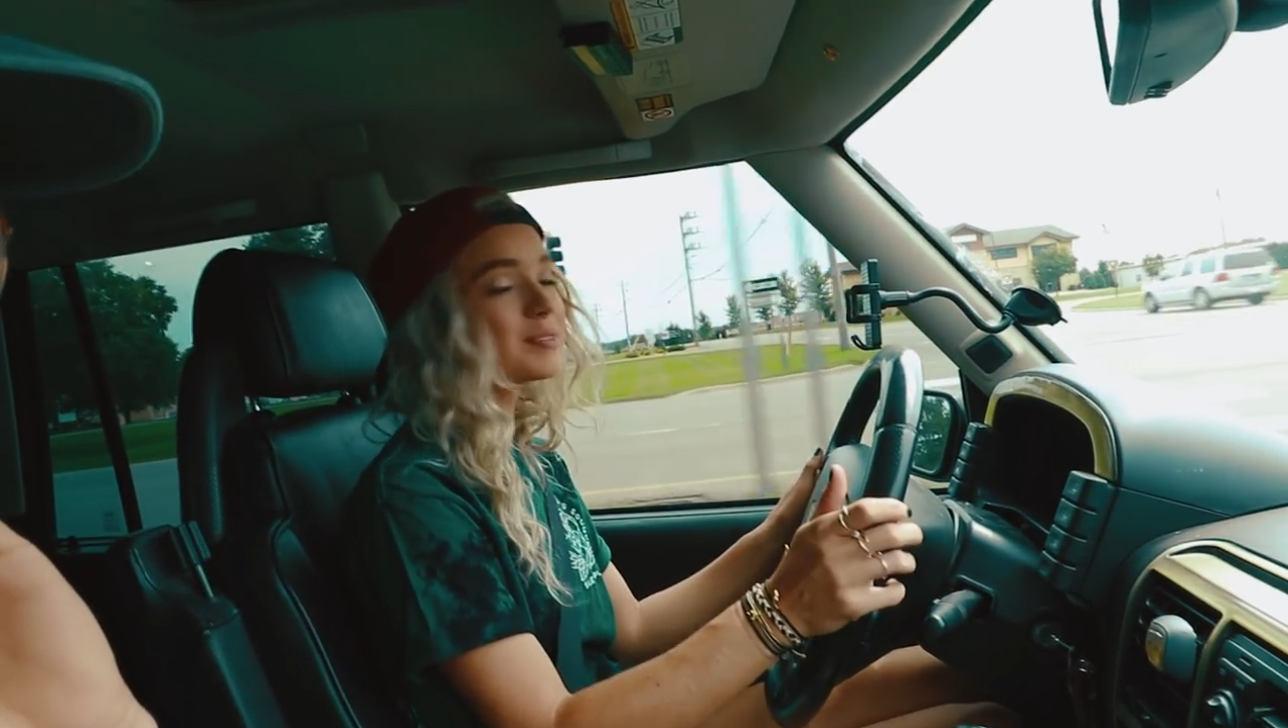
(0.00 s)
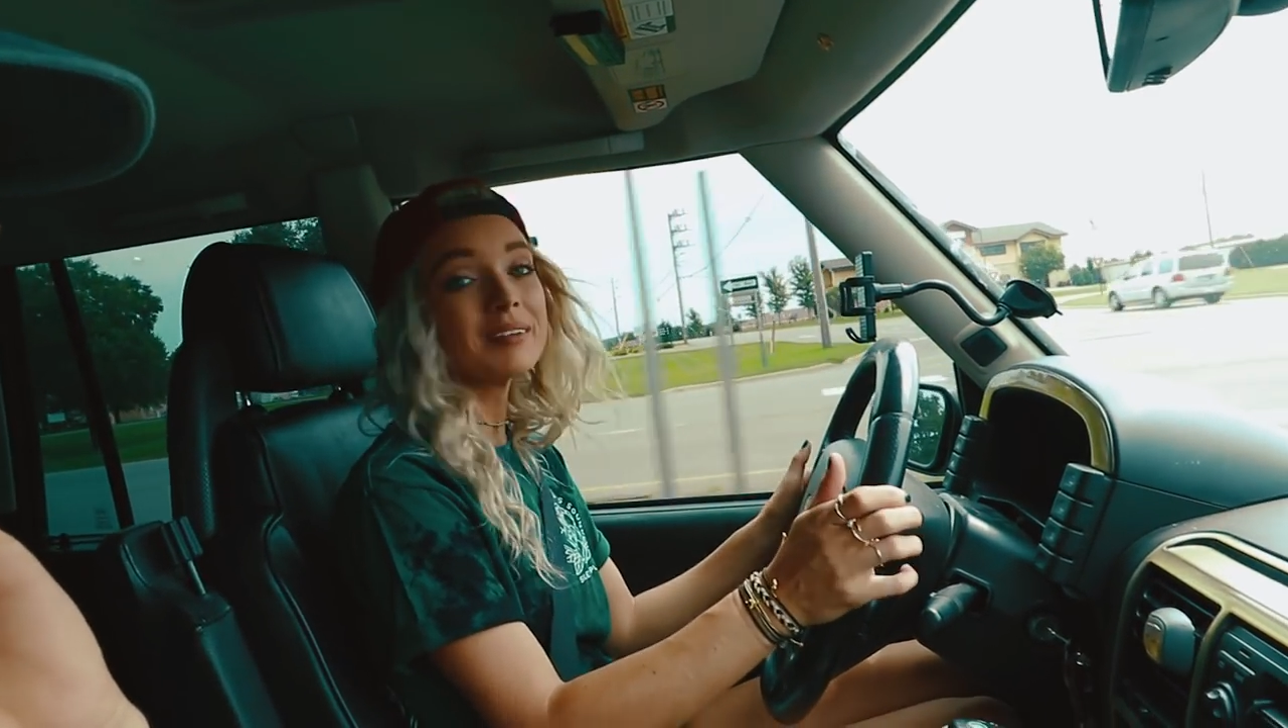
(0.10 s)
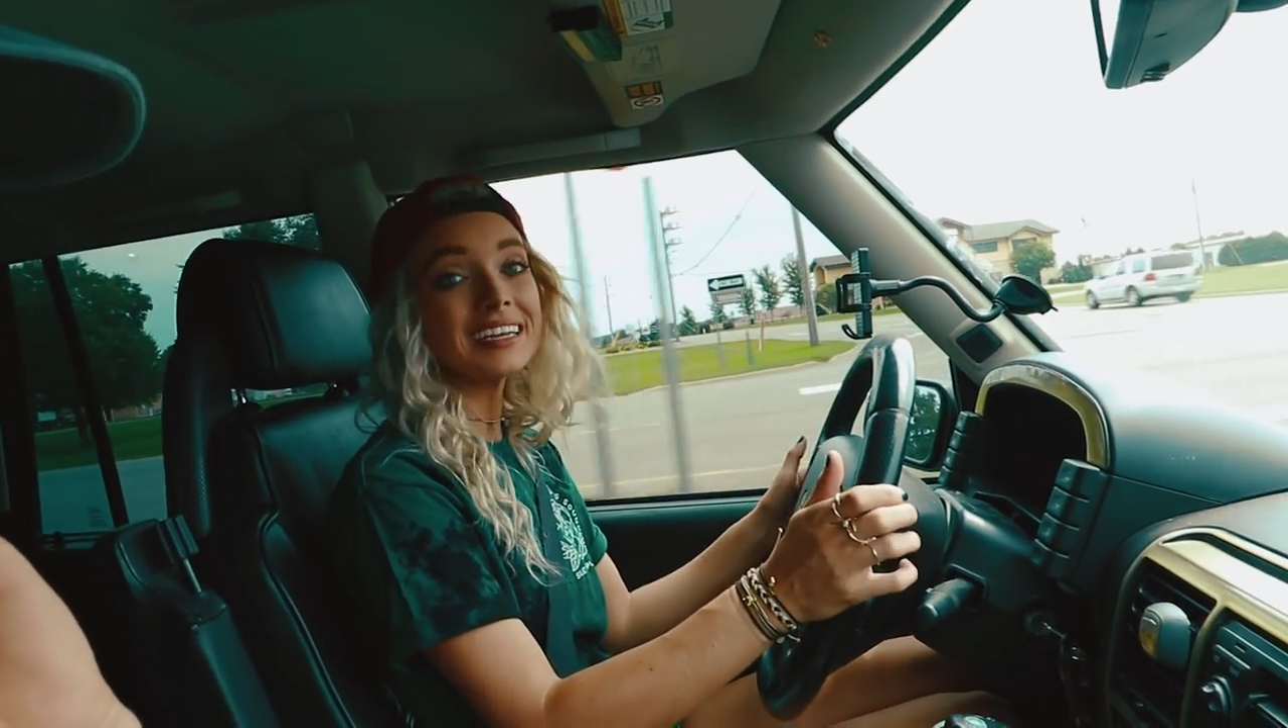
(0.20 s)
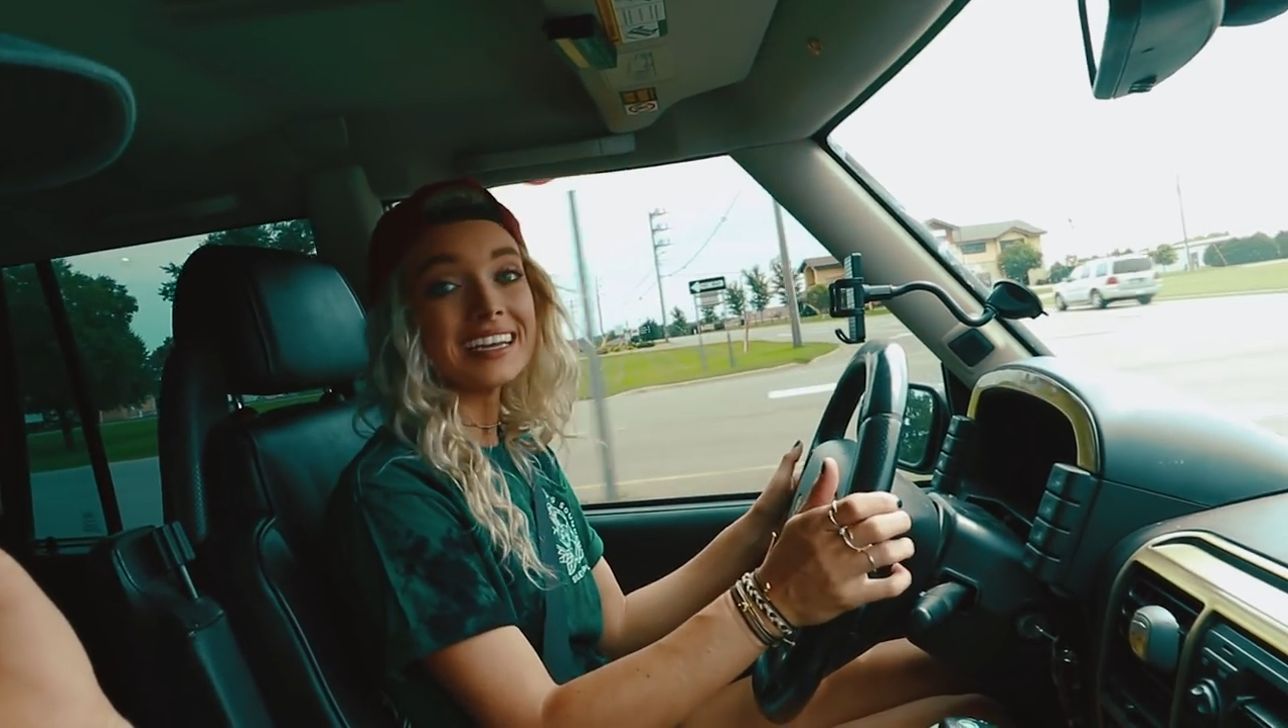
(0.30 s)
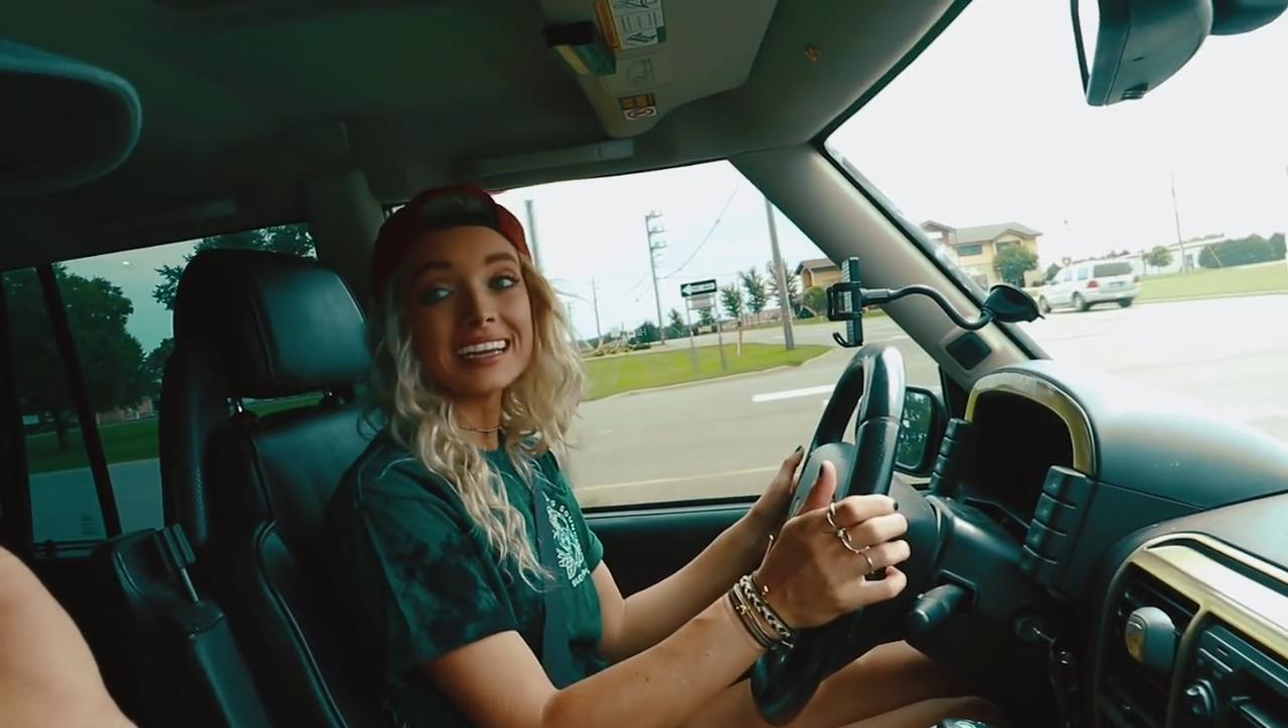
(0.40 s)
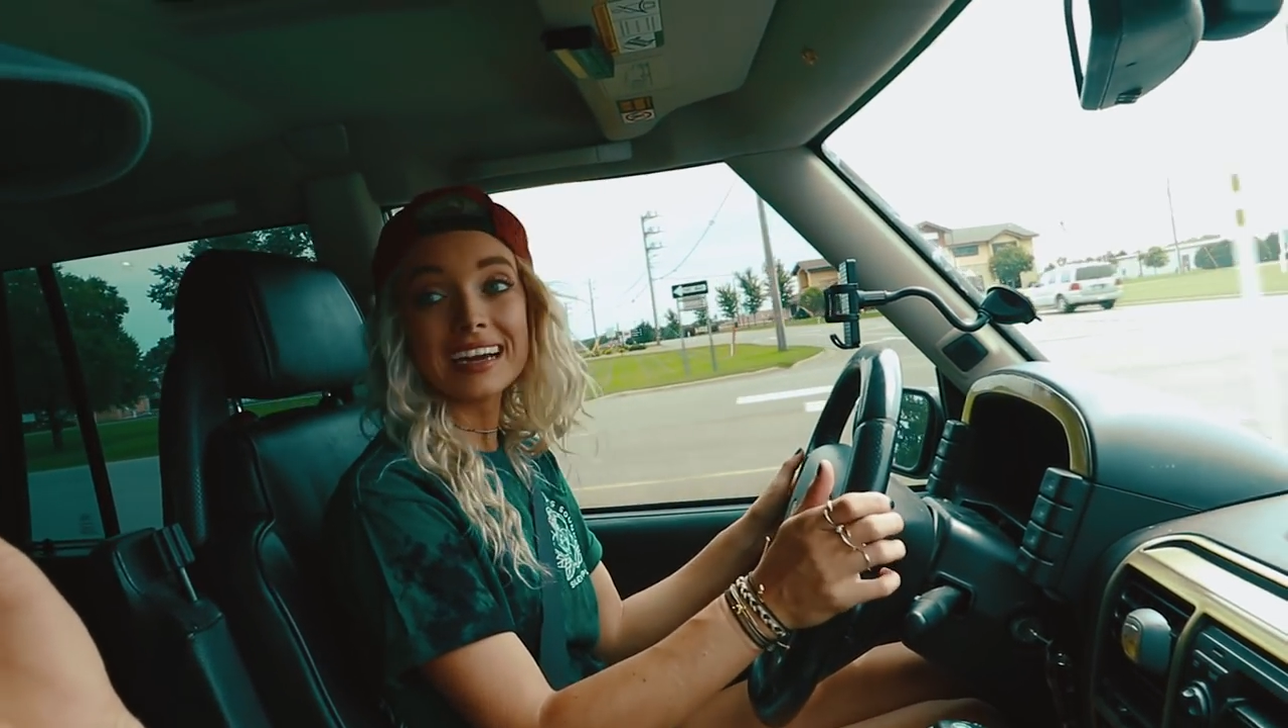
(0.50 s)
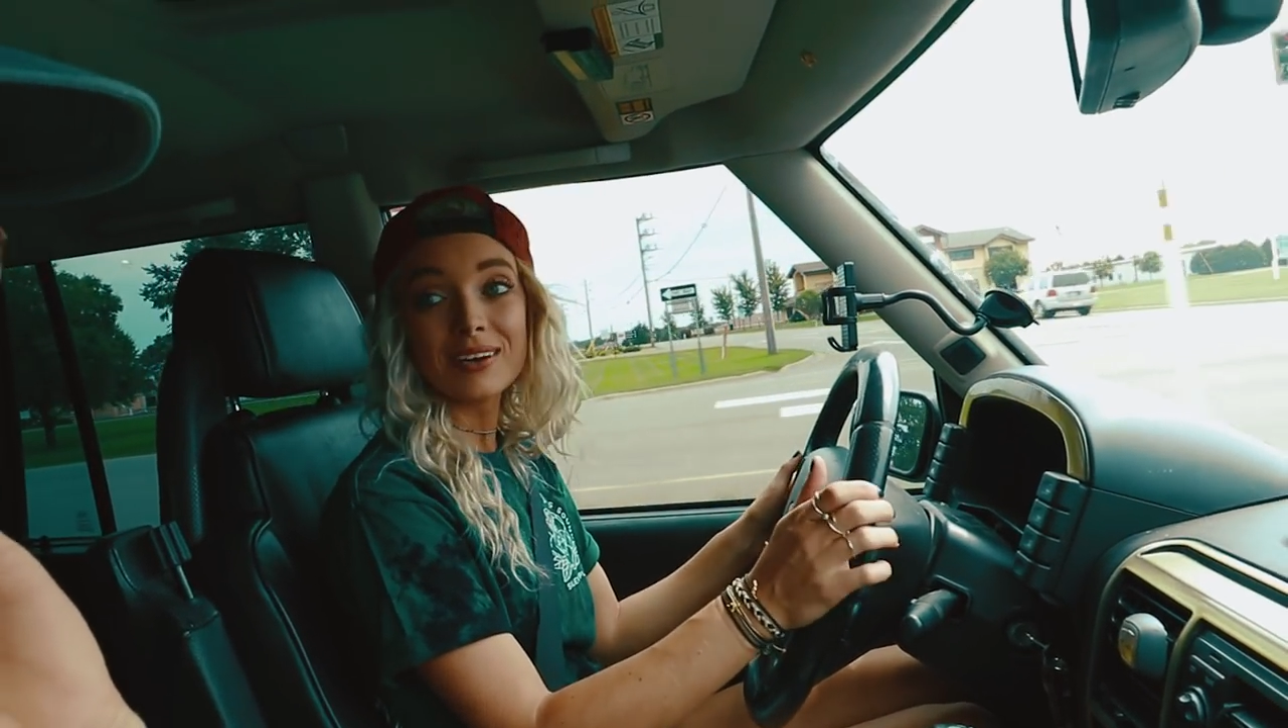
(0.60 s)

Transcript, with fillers: we've been eating